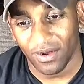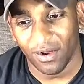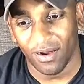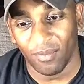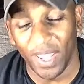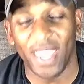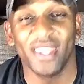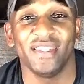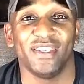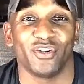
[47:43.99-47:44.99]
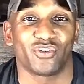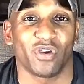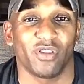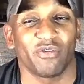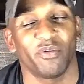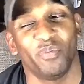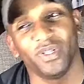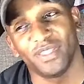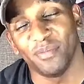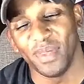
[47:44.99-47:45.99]
And get a trailer to
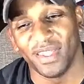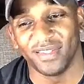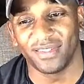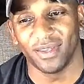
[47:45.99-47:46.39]
put them in.